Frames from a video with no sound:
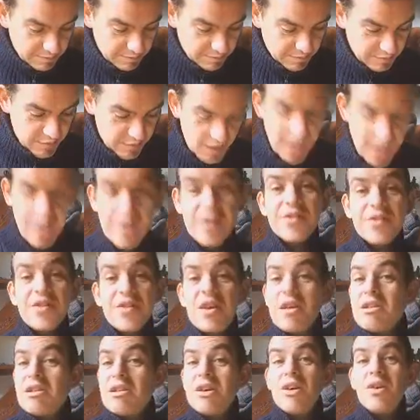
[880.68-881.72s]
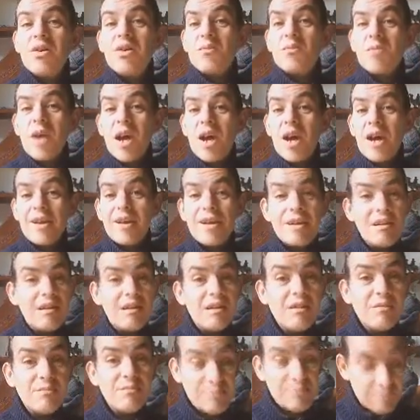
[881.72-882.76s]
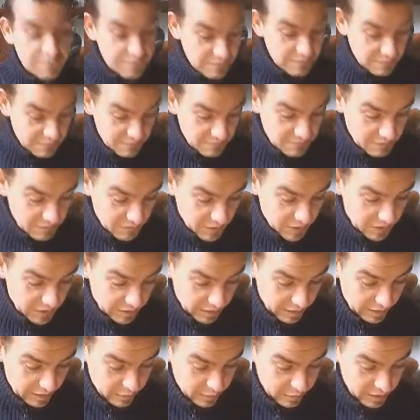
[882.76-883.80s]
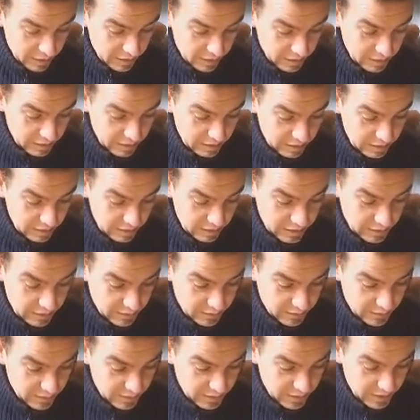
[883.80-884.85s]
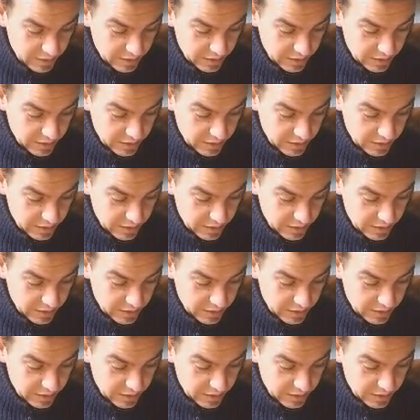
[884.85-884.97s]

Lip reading: Yes, hello, bye. I will leave